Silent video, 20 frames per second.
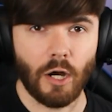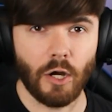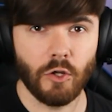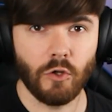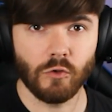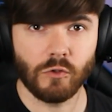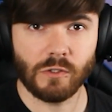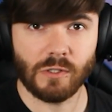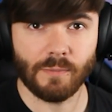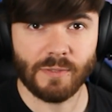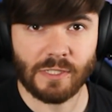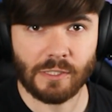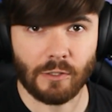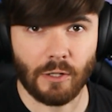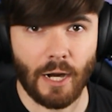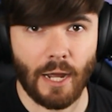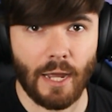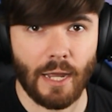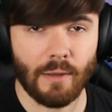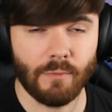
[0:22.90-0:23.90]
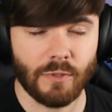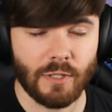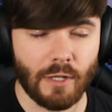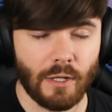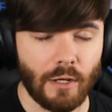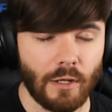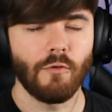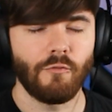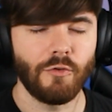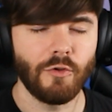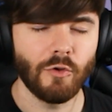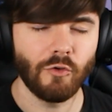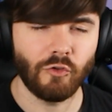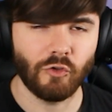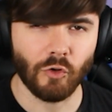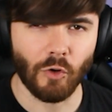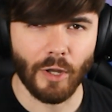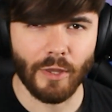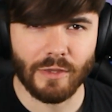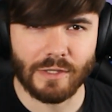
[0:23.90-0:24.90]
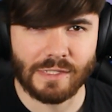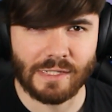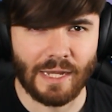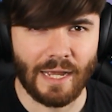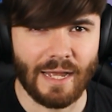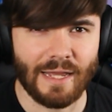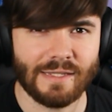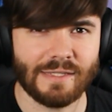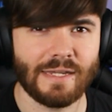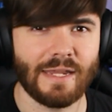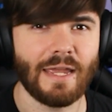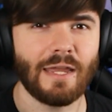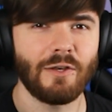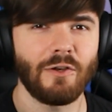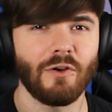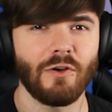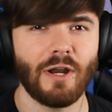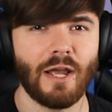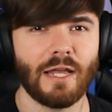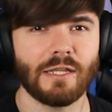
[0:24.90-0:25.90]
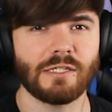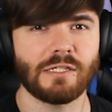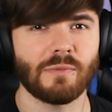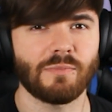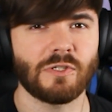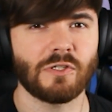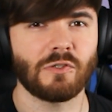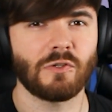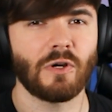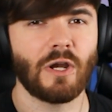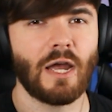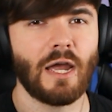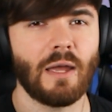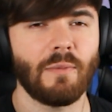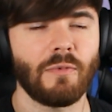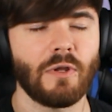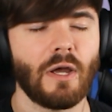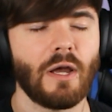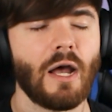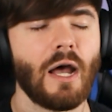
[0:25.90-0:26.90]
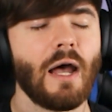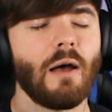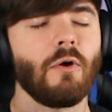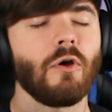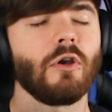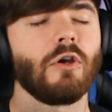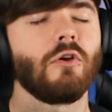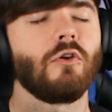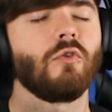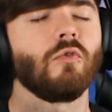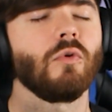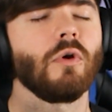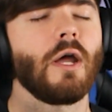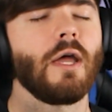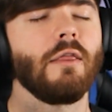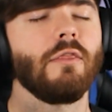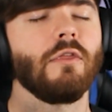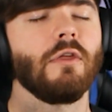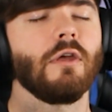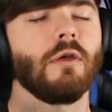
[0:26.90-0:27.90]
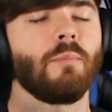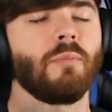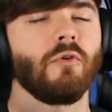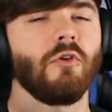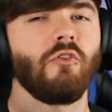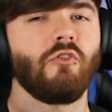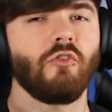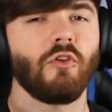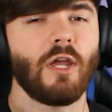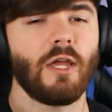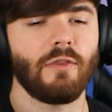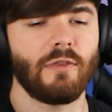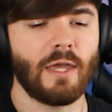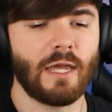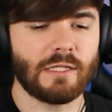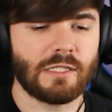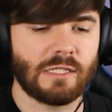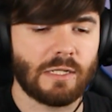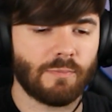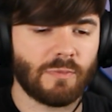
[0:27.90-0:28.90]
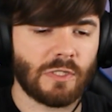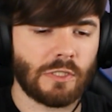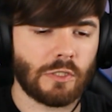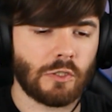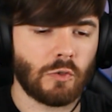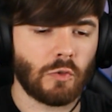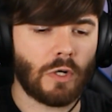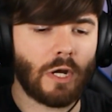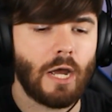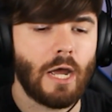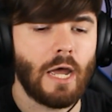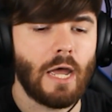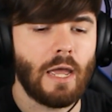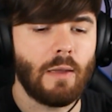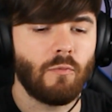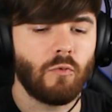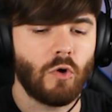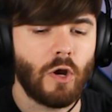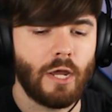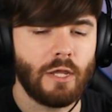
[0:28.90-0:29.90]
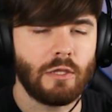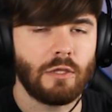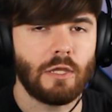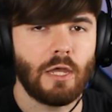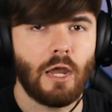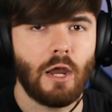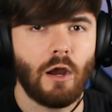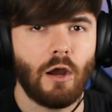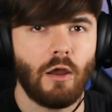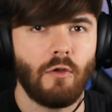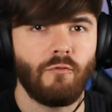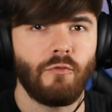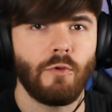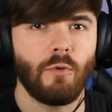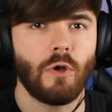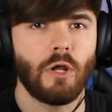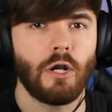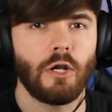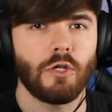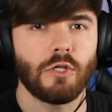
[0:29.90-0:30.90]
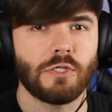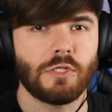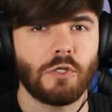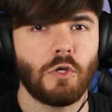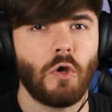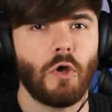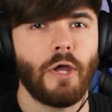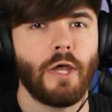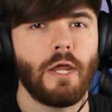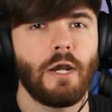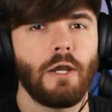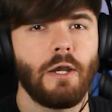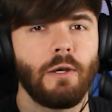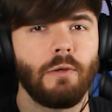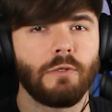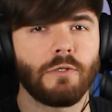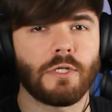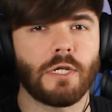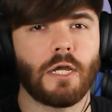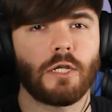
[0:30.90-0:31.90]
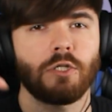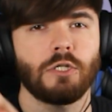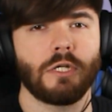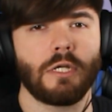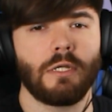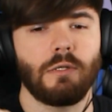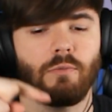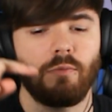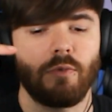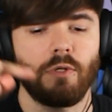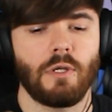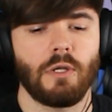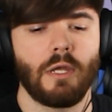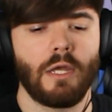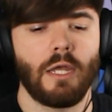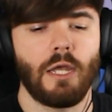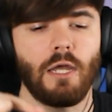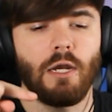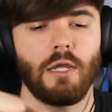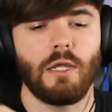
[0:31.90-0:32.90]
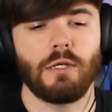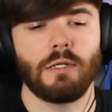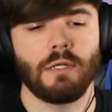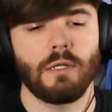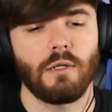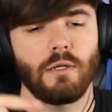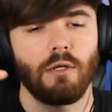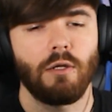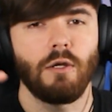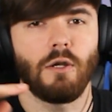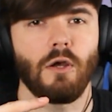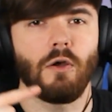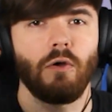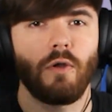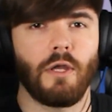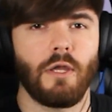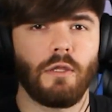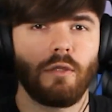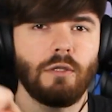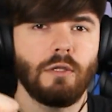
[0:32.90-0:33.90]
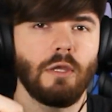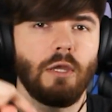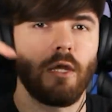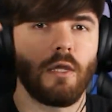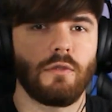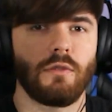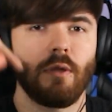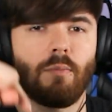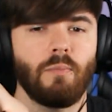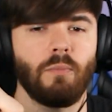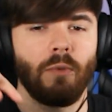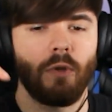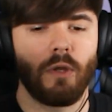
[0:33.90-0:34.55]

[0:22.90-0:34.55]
are you subscribed? If you enjoy this content and you're not subscribed, I would greatly appreciate that subscribe right there if you want to just go ahead and touch it, hit it, you know, hit hit the